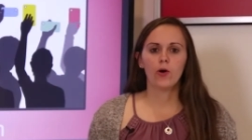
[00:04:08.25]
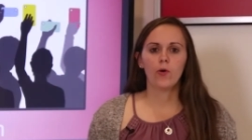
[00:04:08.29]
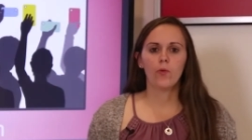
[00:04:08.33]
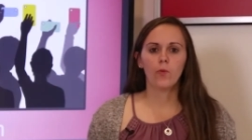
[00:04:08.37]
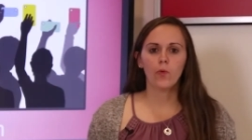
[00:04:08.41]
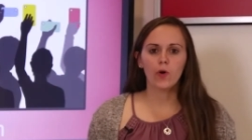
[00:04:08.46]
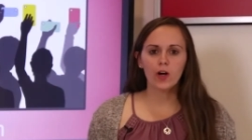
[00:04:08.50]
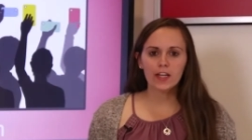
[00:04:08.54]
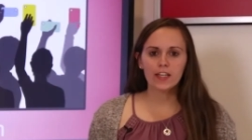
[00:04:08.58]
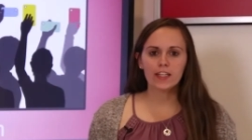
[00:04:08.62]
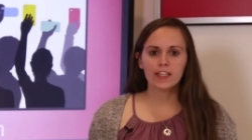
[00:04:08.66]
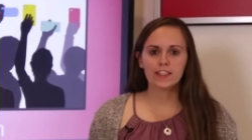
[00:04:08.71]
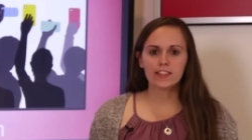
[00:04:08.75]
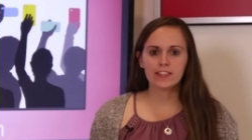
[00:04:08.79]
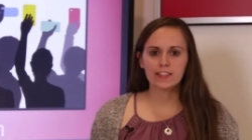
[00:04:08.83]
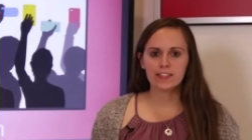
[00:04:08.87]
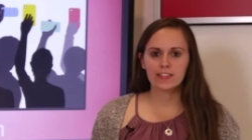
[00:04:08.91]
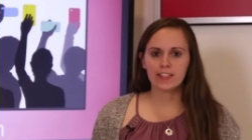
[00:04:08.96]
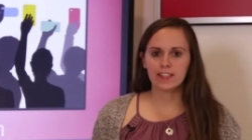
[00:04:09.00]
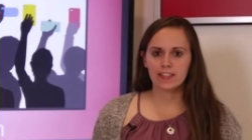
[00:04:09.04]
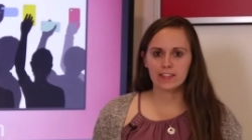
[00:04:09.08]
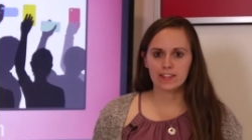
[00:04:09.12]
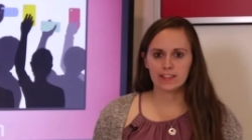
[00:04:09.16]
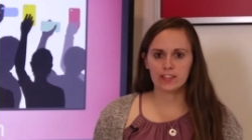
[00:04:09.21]
What is
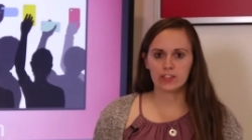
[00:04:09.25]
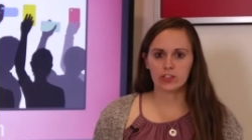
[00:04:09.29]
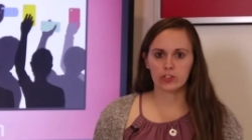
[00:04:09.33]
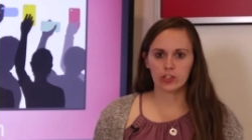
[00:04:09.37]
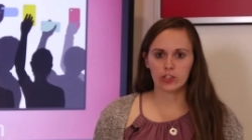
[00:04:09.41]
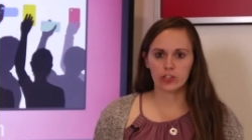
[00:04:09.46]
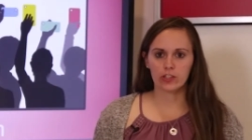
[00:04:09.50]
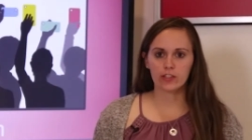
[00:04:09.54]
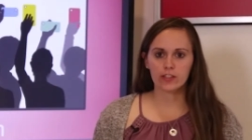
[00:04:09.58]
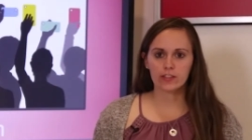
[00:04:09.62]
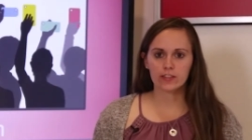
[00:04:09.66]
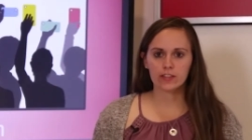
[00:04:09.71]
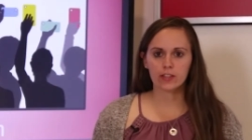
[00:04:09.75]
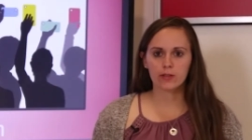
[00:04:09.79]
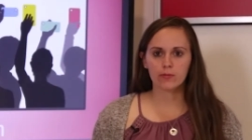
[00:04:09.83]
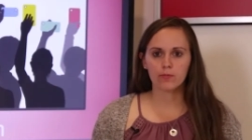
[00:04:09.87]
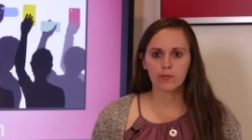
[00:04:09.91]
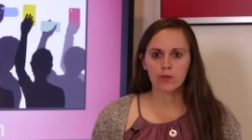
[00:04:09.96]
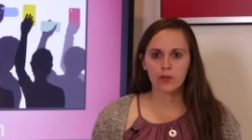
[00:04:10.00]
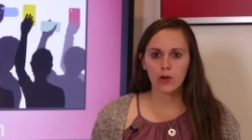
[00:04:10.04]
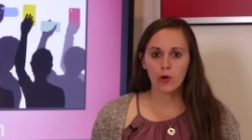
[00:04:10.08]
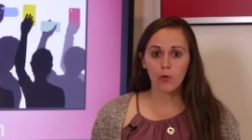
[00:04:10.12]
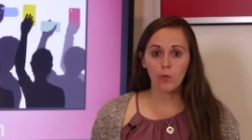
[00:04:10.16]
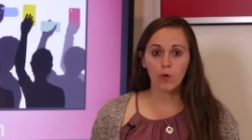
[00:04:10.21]
citizen journalism?
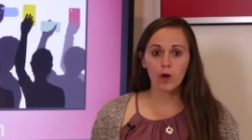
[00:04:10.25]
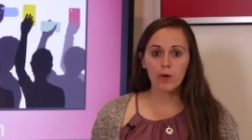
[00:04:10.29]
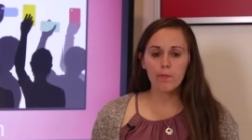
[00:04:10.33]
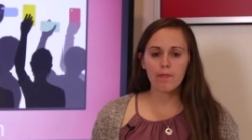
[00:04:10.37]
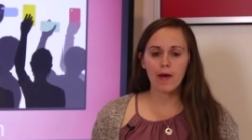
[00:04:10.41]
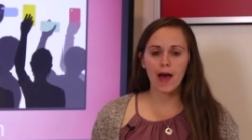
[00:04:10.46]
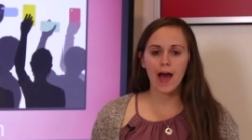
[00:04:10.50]
What